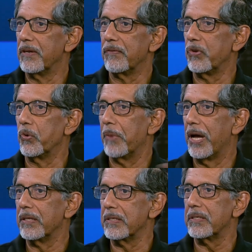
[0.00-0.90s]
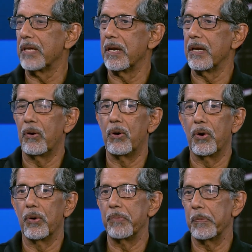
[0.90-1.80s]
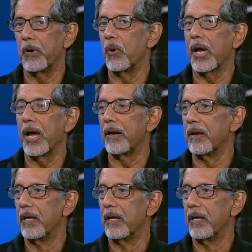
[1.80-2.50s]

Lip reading: few months, or people look at